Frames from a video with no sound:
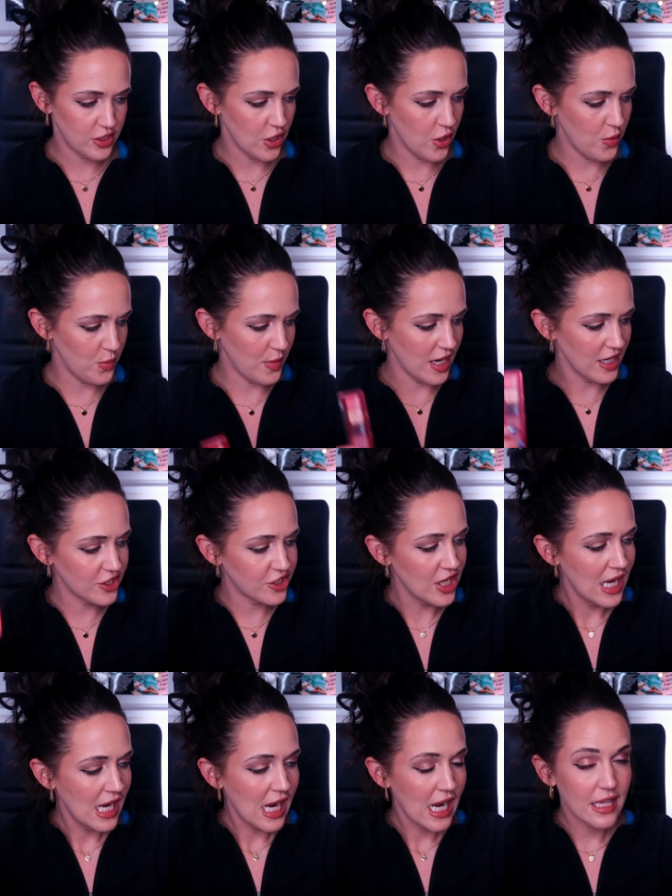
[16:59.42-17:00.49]
so much.
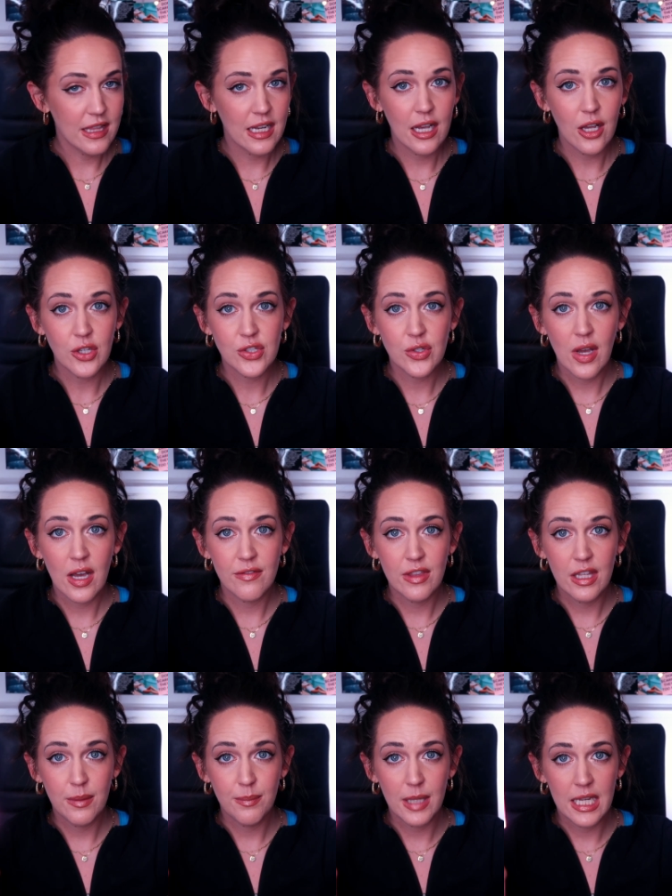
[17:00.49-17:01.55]
And then I also have
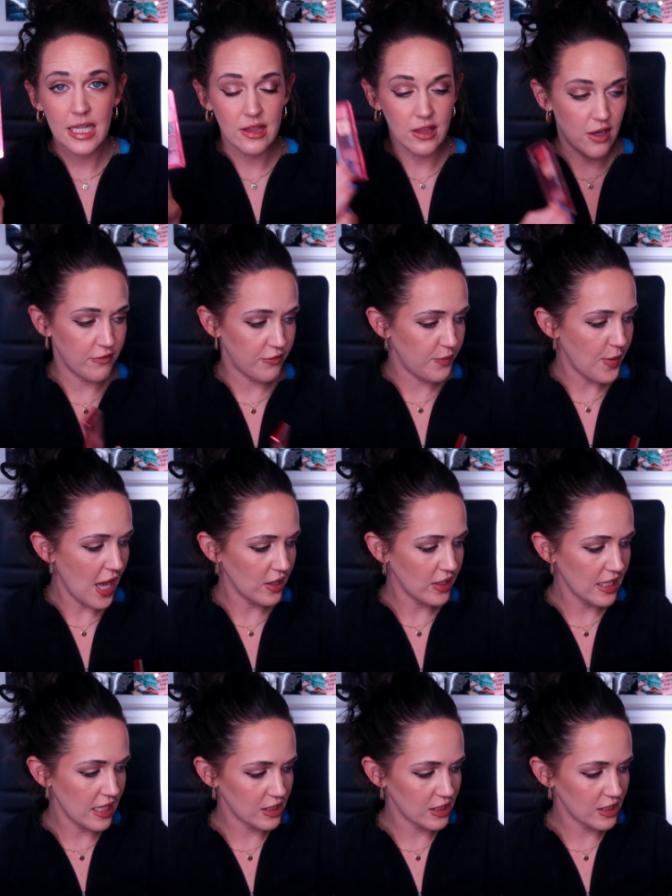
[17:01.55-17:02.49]
the mini love palette